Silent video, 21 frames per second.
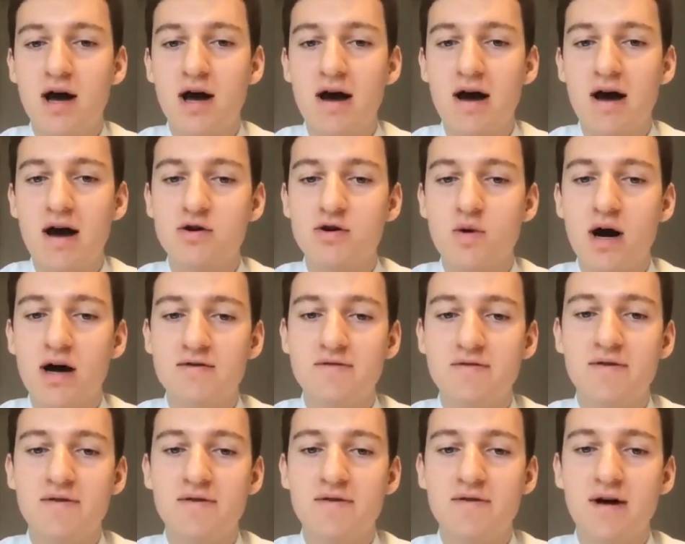how you add
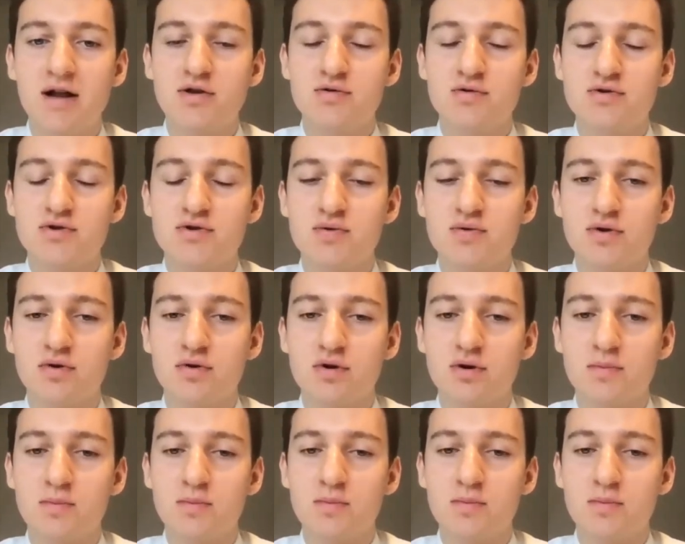value to your